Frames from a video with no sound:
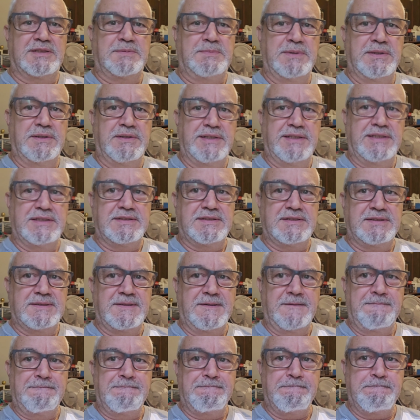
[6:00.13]

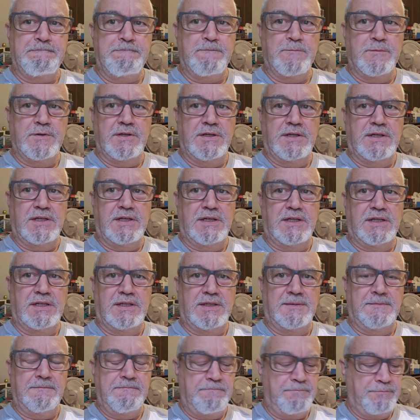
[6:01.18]
experience.
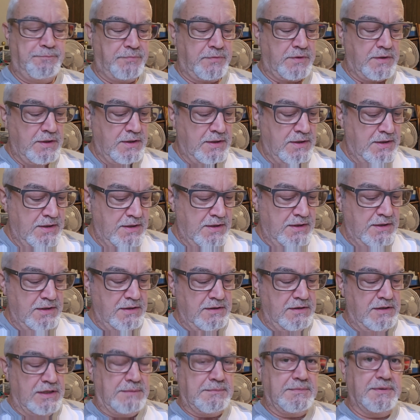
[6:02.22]

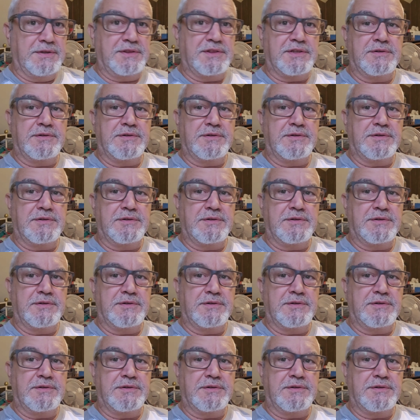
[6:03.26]
Number